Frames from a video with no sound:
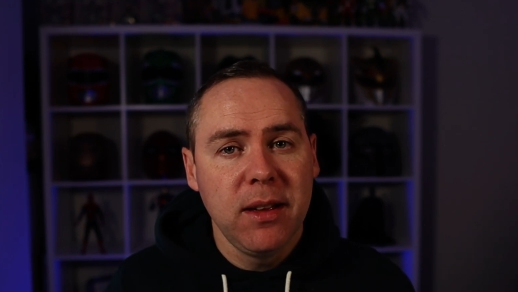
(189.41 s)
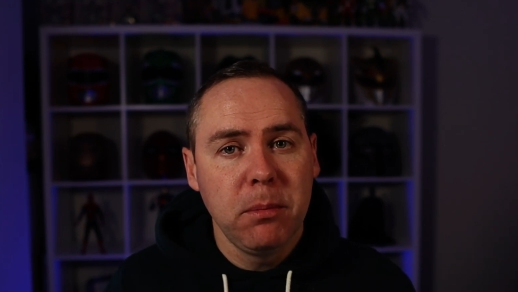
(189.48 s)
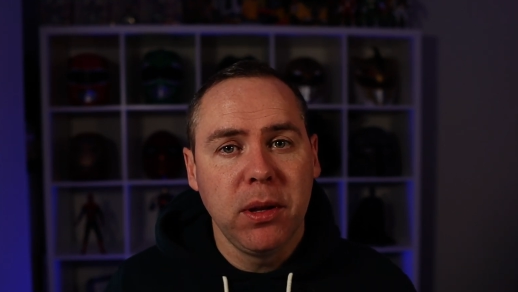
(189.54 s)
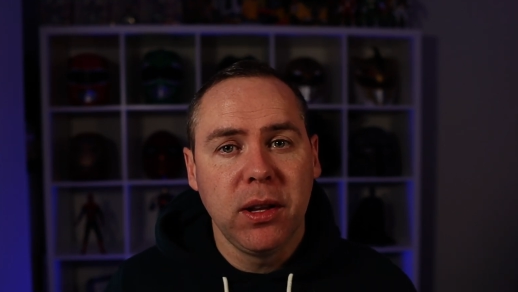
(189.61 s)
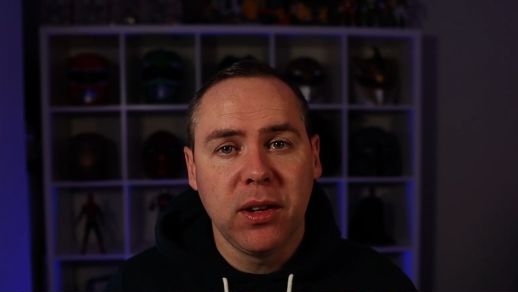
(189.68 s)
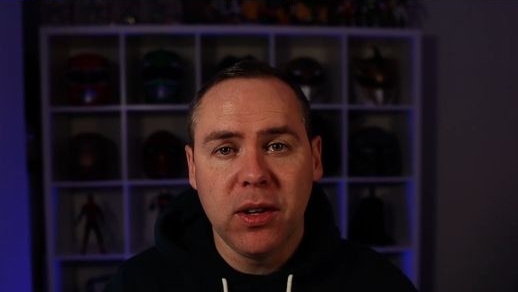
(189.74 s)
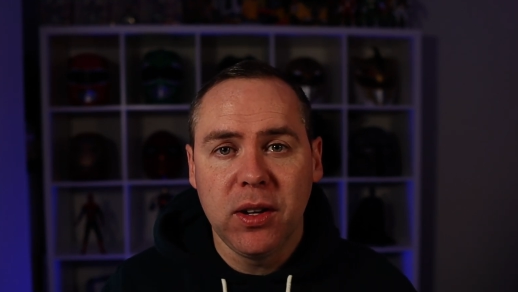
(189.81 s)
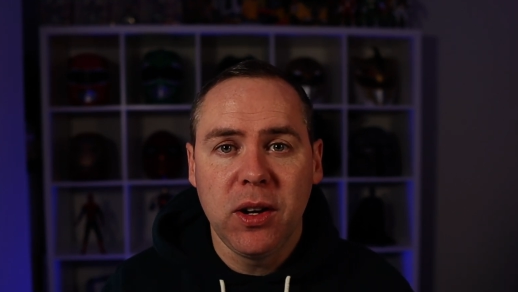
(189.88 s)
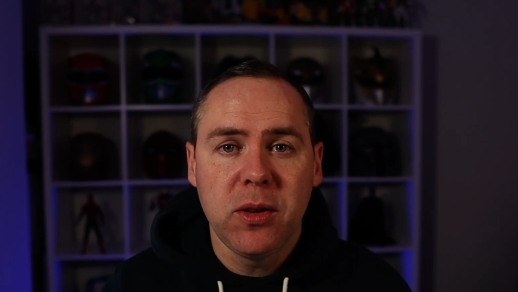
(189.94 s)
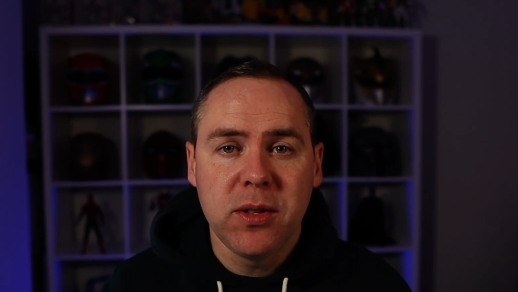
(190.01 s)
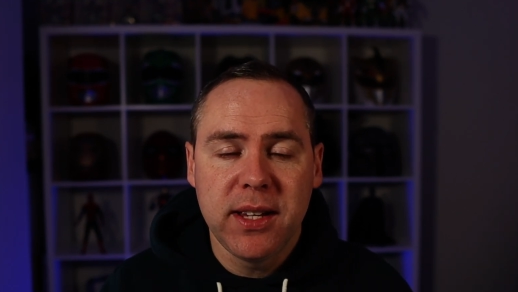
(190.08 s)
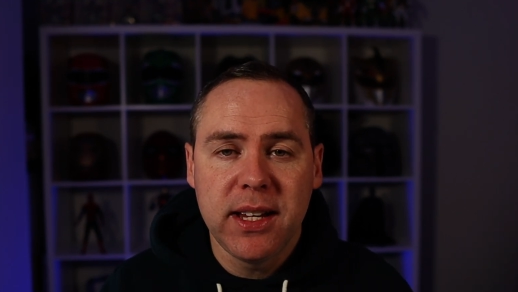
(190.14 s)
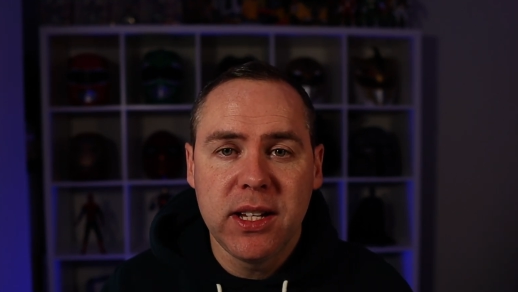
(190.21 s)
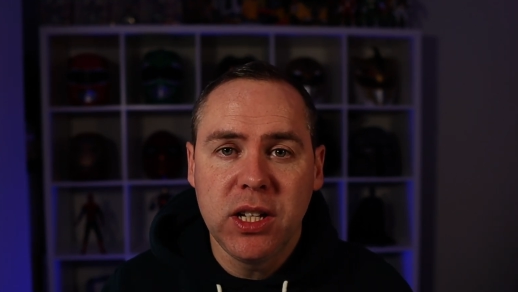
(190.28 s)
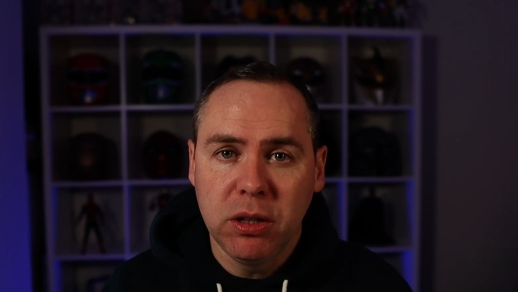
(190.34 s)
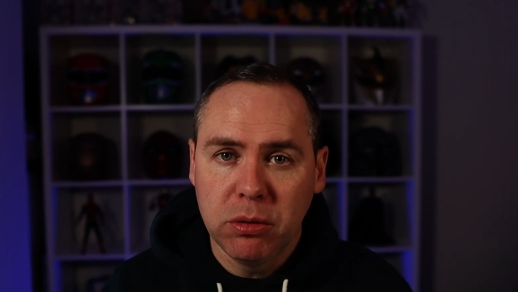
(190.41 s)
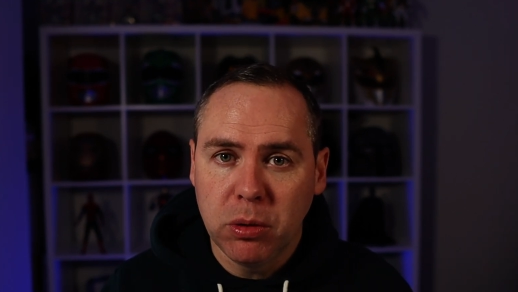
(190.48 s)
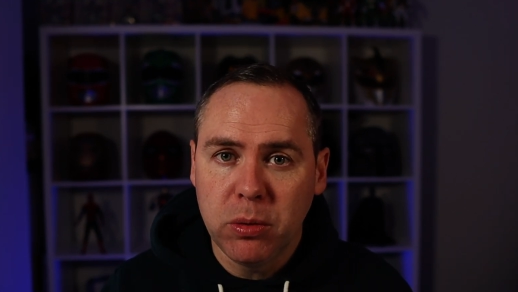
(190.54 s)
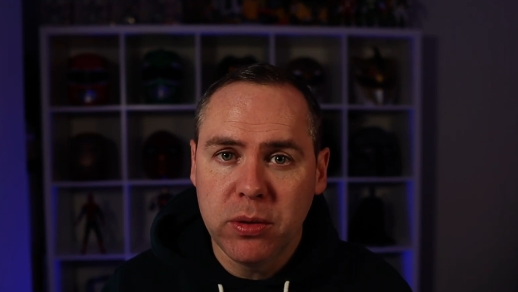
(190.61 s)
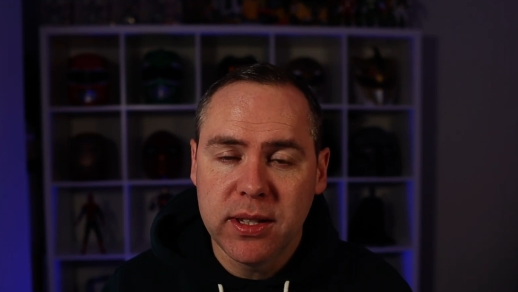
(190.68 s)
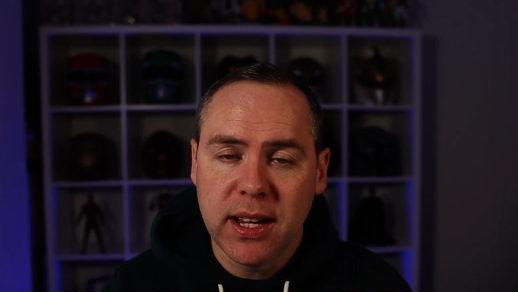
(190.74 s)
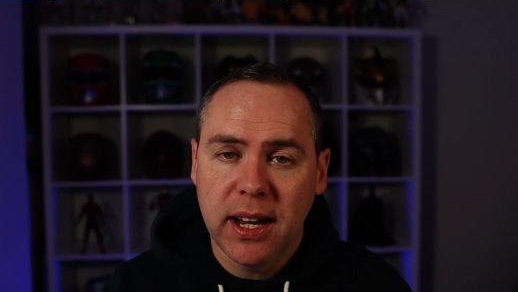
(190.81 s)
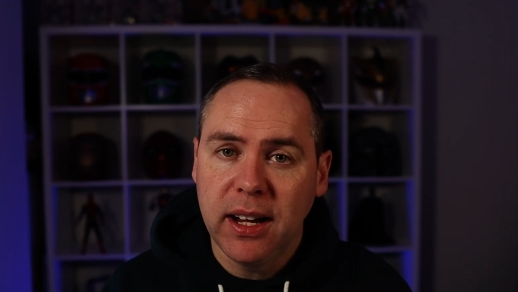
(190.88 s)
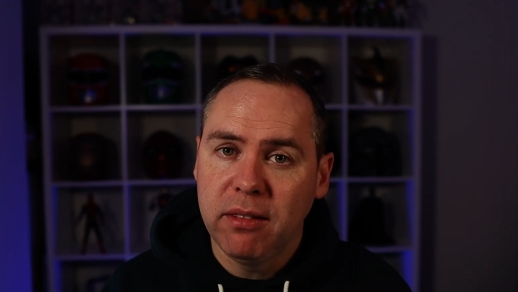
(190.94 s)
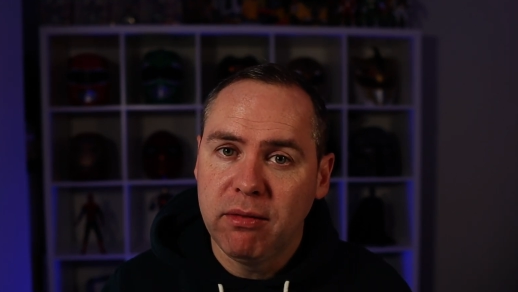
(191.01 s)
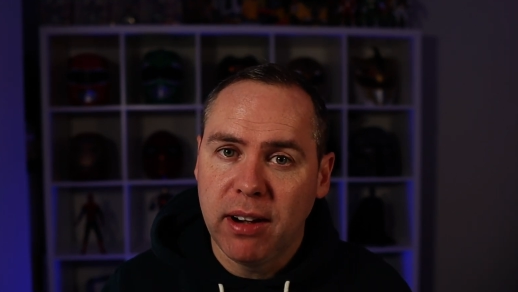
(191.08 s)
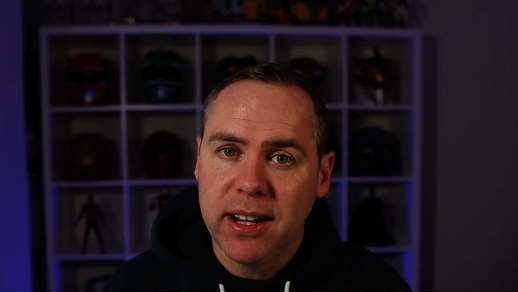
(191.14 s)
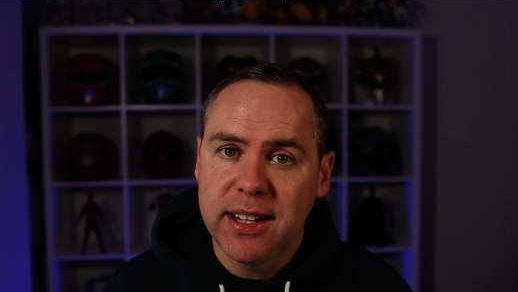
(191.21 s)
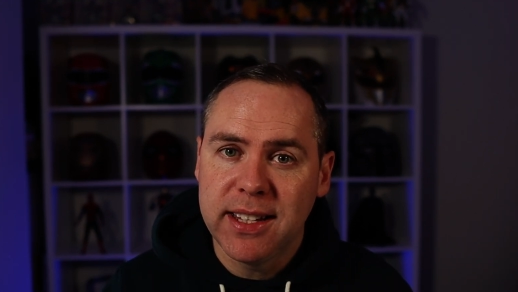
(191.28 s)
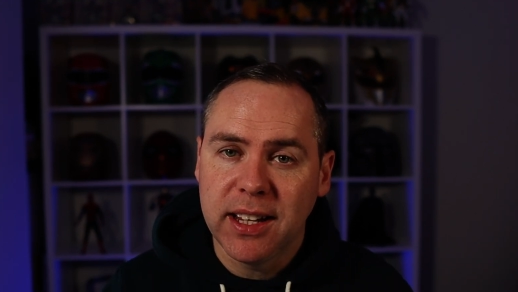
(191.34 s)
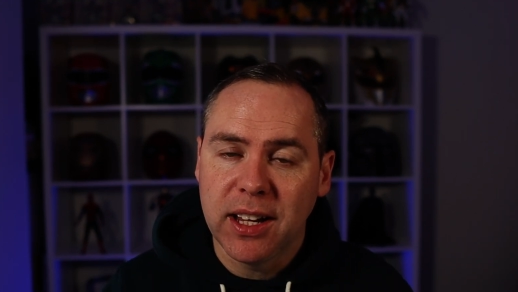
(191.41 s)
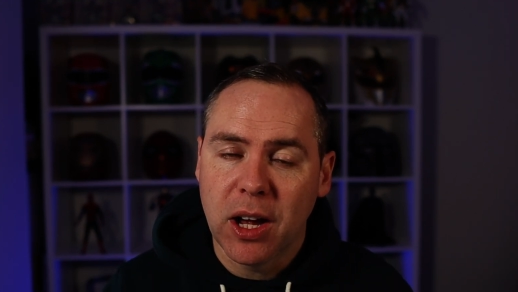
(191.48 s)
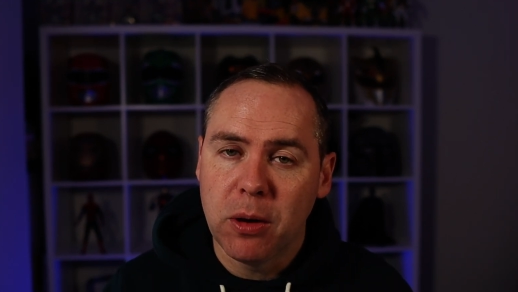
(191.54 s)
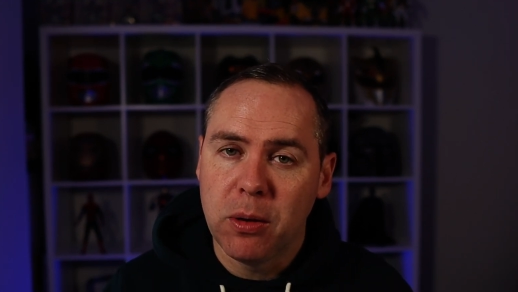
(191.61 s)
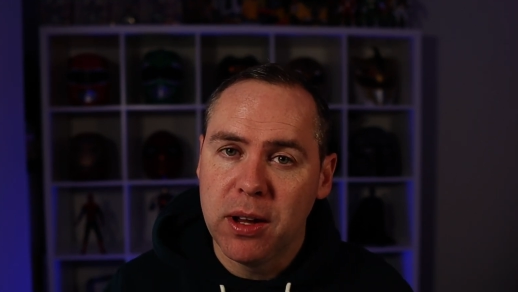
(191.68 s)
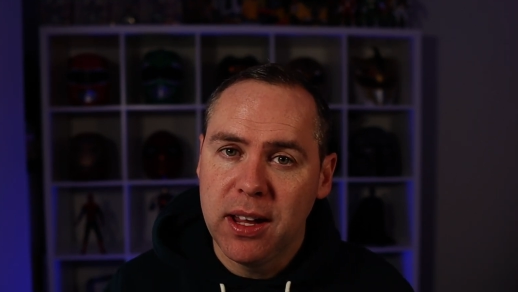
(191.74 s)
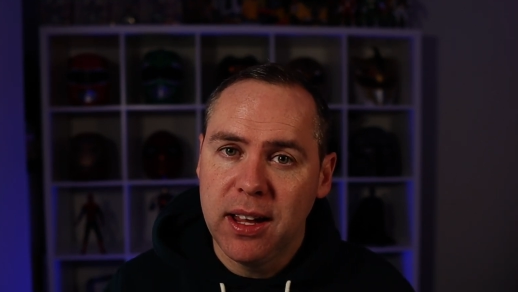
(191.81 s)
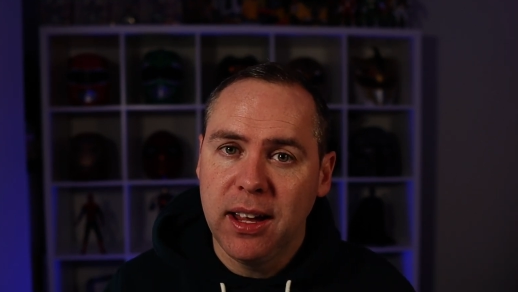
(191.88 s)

But the good news is you're all set and ready to go.